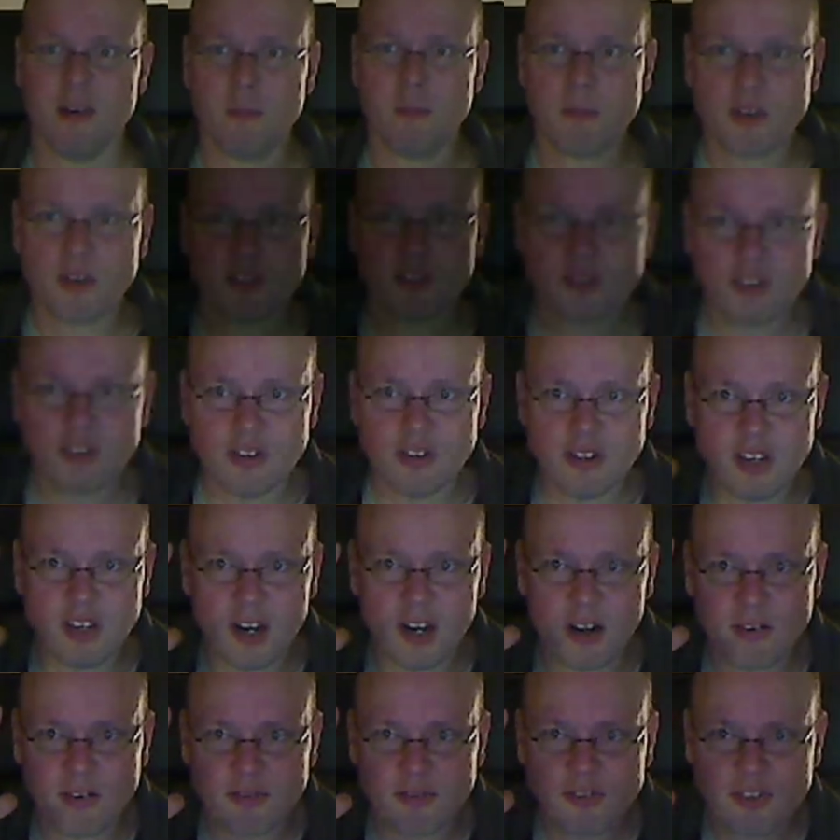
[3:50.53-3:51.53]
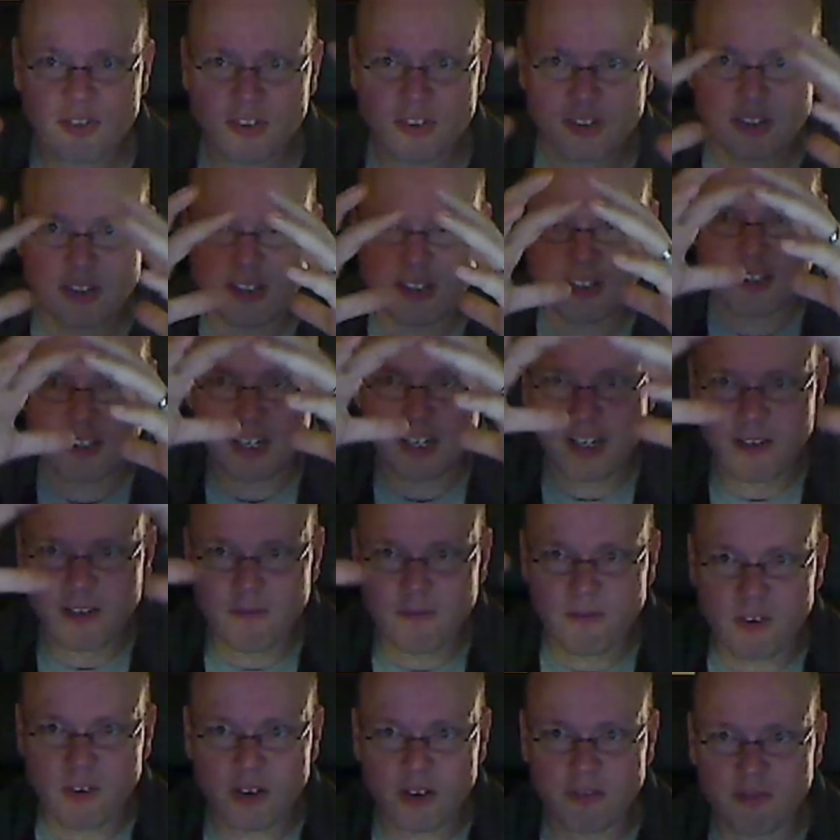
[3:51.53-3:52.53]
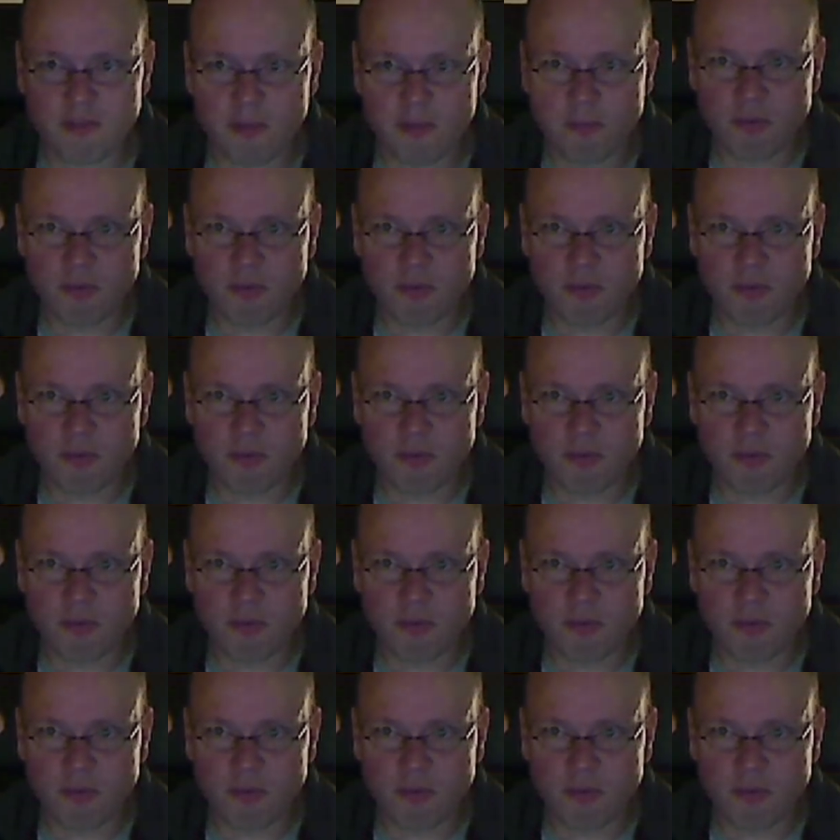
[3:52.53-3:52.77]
person, sitting in front of a